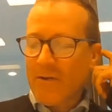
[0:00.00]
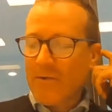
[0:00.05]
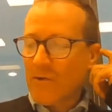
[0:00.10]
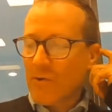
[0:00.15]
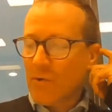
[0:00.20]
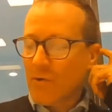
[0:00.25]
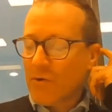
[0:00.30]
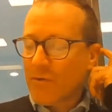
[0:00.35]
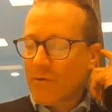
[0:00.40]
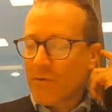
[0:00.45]
agree with
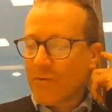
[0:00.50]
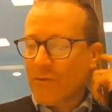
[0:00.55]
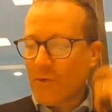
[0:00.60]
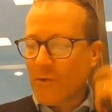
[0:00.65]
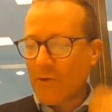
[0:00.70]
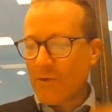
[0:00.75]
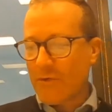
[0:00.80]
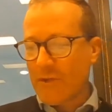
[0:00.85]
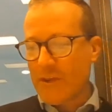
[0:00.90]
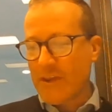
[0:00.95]
all
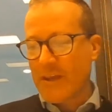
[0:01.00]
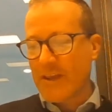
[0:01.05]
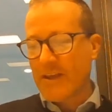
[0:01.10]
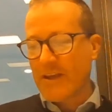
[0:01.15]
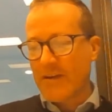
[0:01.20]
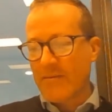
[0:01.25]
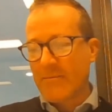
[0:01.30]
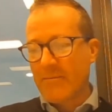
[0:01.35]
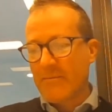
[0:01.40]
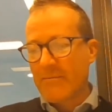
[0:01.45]
of
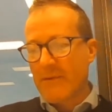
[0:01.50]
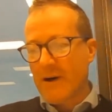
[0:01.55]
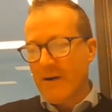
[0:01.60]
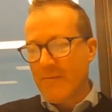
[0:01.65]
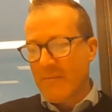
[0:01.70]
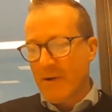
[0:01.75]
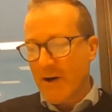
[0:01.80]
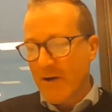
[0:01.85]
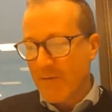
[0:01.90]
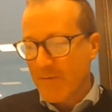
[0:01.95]
the
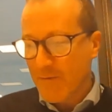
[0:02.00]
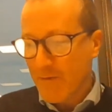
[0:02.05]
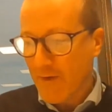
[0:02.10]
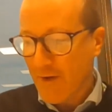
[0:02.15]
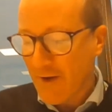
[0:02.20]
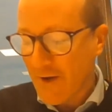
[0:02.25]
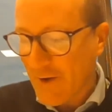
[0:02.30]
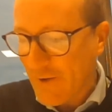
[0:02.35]
above.